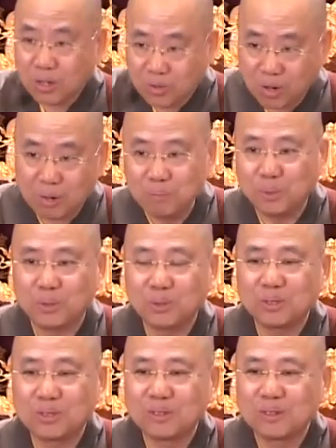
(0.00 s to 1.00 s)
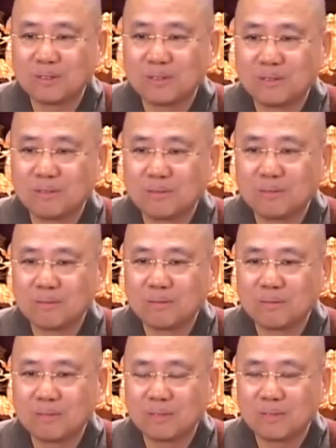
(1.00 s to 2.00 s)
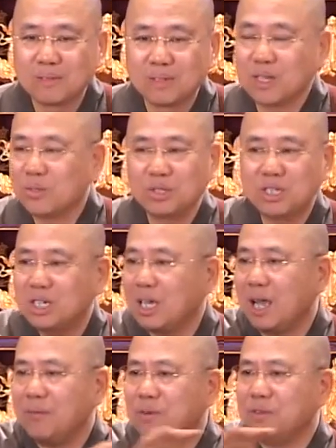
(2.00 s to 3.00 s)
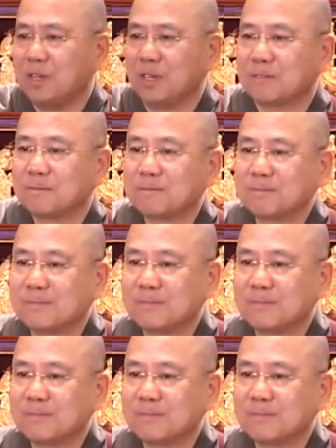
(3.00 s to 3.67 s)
crumbles, then you see everything.